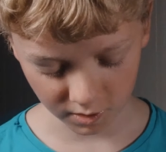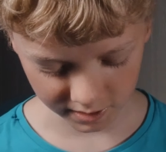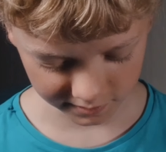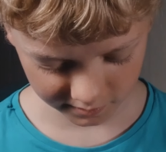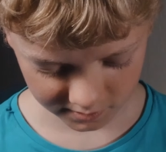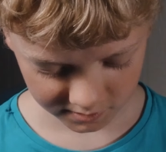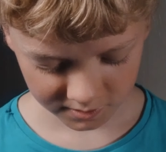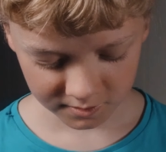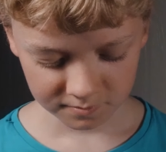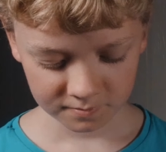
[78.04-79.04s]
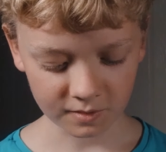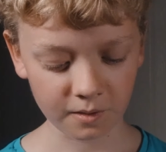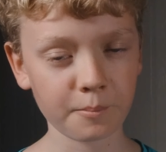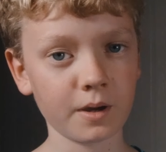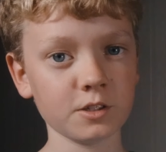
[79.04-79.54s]
wider
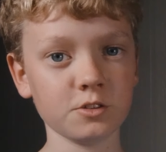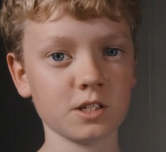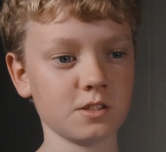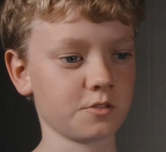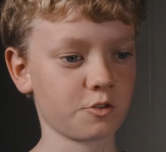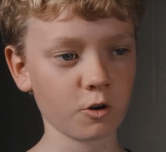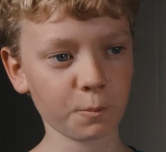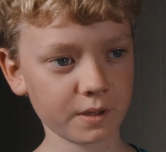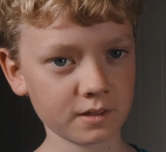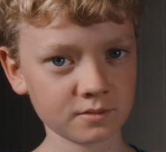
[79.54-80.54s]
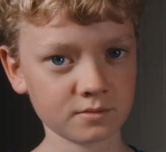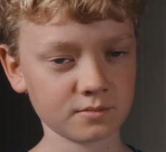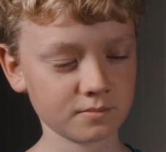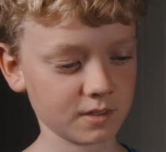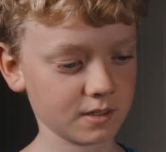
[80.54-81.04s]
but you can crop in
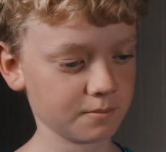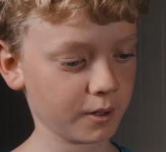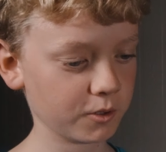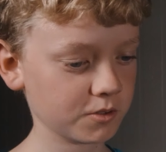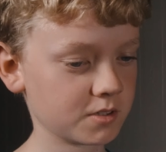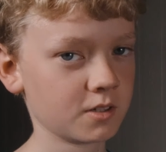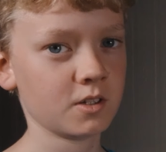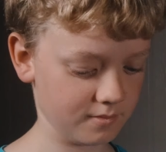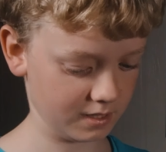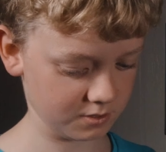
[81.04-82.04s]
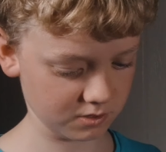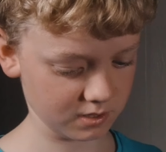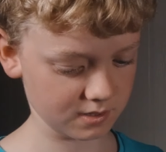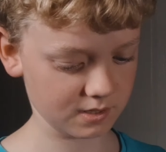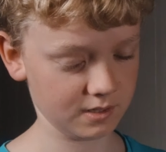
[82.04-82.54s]
in post as you
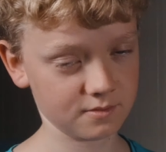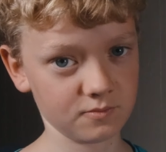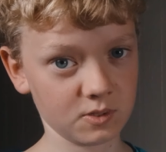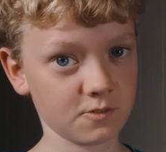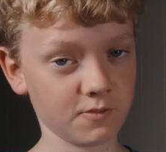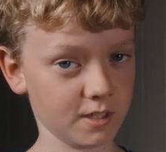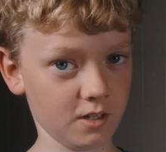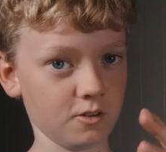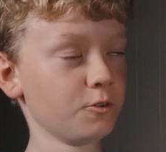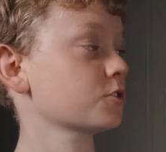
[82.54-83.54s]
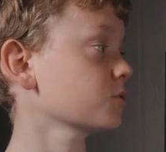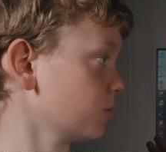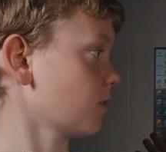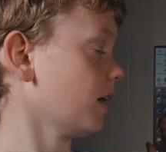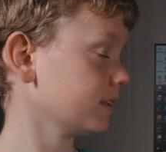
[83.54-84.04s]
can see this video looks
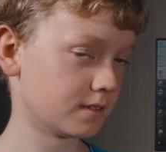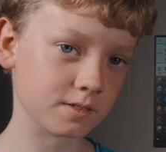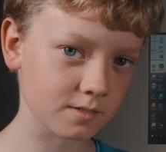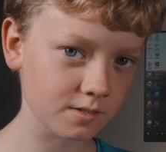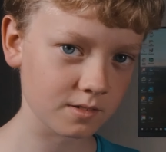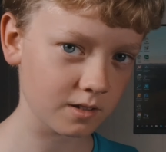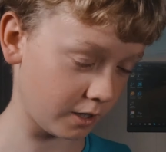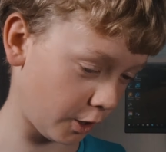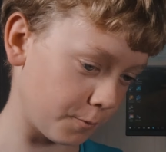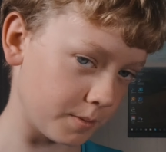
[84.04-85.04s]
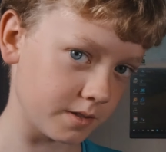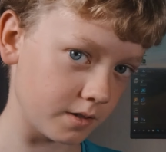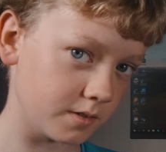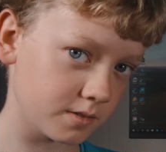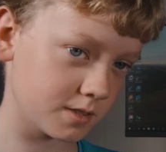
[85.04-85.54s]
alright doesn't it I hope it
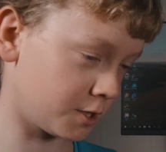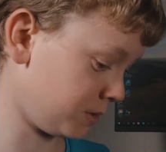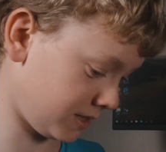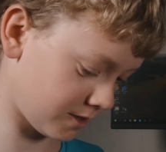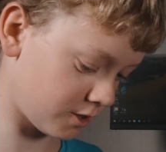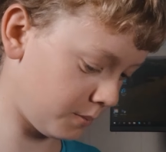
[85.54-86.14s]
does tell me in the